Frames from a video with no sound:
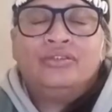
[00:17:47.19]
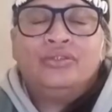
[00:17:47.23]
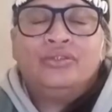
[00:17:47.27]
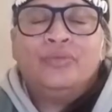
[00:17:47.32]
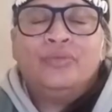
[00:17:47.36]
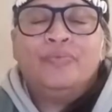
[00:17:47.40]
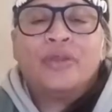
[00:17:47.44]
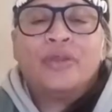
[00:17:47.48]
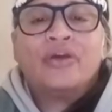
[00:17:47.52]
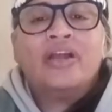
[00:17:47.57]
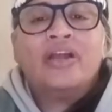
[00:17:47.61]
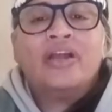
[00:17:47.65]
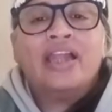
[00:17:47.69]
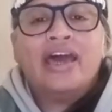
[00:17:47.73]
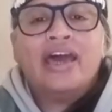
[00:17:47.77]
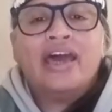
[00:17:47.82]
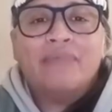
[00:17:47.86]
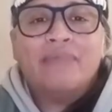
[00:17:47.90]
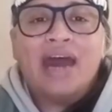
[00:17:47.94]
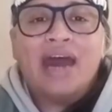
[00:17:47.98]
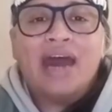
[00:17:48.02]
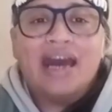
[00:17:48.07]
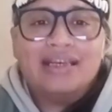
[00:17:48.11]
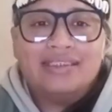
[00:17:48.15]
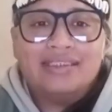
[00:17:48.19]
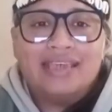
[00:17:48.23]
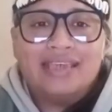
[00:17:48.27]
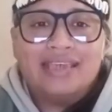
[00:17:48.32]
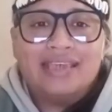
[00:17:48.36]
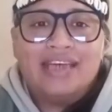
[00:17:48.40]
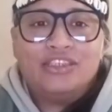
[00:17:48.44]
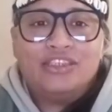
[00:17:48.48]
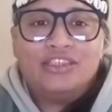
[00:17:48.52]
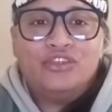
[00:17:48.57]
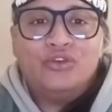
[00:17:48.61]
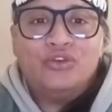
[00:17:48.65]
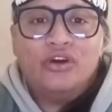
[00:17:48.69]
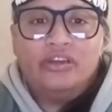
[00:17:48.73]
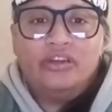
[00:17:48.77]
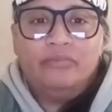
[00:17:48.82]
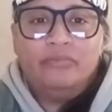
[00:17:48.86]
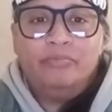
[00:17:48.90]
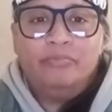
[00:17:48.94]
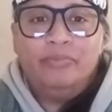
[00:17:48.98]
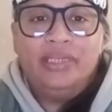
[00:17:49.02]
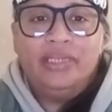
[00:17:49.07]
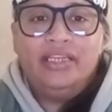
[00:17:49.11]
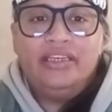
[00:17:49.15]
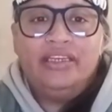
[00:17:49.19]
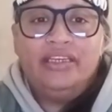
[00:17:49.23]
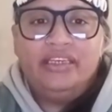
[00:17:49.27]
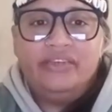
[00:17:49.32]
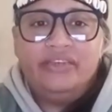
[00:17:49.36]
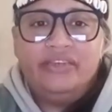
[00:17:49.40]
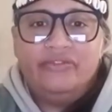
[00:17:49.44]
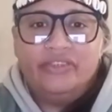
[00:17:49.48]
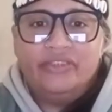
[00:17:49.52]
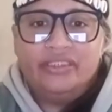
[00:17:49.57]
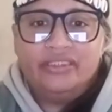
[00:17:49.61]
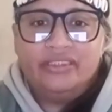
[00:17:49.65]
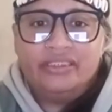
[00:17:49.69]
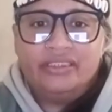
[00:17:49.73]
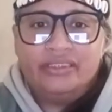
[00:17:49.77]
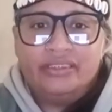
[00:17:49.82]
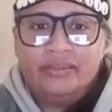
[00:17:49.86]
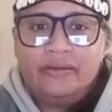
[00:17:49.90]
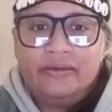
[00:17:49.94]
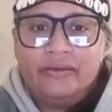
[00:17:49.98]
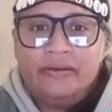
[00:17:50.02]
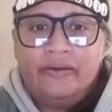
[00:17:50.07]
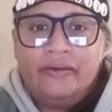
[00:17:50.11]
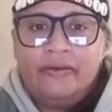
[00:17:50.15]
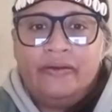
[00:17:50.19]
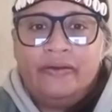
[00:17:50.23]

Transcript: to proclaim us as non-believers.